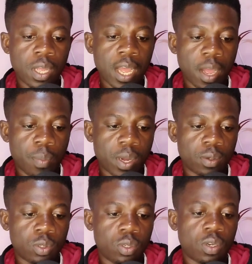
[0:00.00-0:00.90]

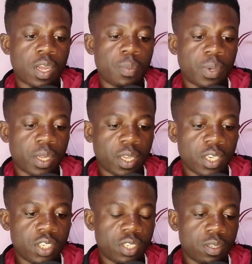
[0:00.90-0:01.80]
about your
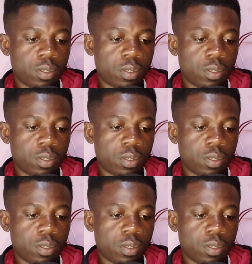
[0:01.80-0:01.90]
application.